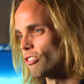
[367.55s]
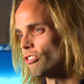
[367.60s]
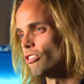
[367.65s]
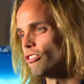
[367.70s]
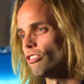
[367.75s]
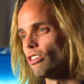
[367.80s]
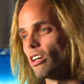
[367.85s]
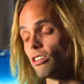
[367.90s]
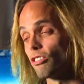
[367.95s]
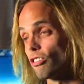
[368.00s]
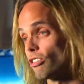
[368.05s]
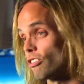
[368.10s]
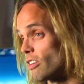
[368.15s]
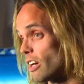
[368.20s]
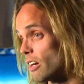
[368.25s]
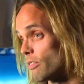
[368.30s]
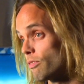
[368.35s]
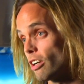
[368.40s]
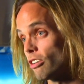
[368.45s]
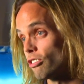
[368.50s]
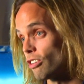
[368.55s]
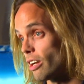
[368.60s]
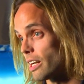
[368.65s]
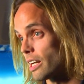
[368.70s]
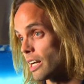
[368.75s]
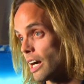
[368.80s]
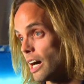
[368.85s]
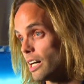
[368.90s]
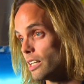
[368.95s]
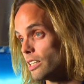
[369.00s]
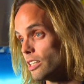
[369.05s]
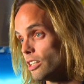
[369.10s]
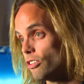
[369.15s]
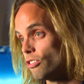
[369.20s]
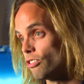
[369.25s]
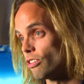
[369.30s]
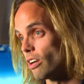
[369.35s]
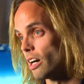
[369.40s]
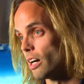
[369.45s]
She's young, fresh out of college.